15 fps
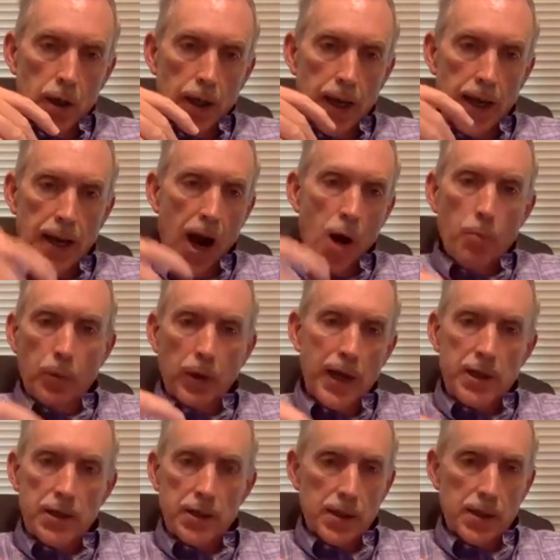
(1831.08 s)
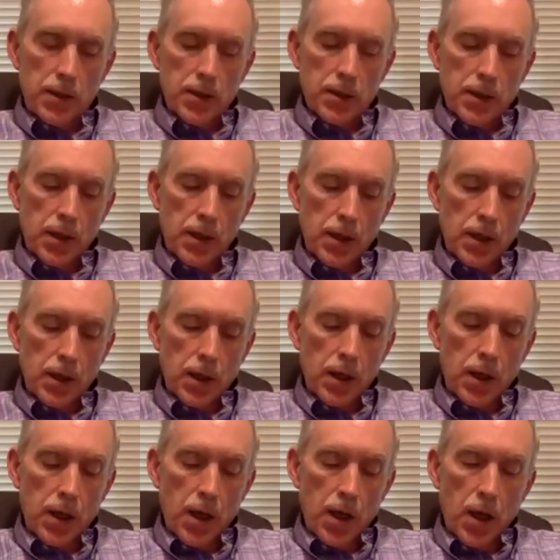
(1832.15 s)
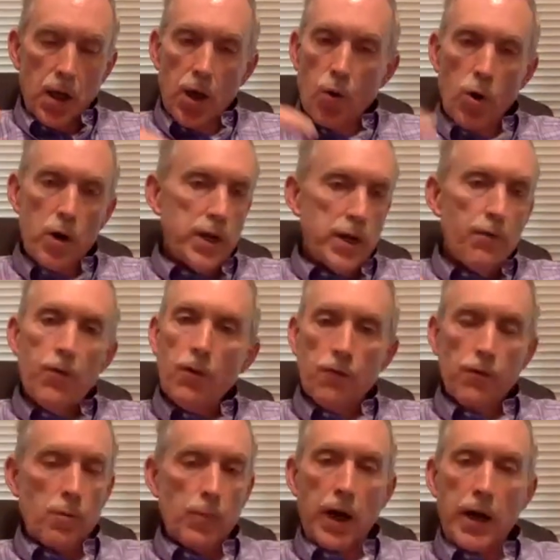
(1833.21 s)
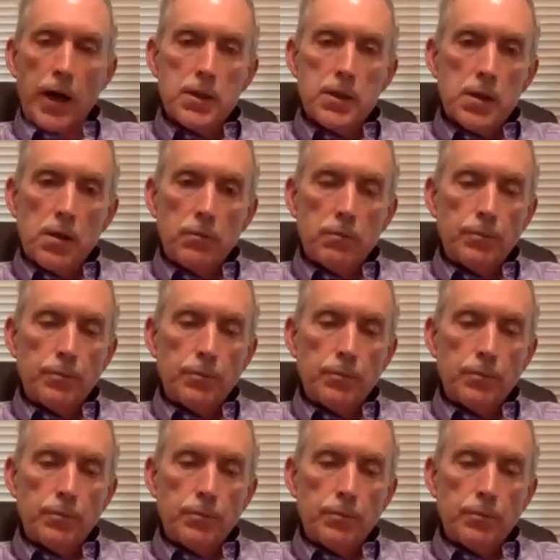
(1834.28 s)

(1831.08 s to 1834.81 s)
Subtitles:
in our places who are different from us.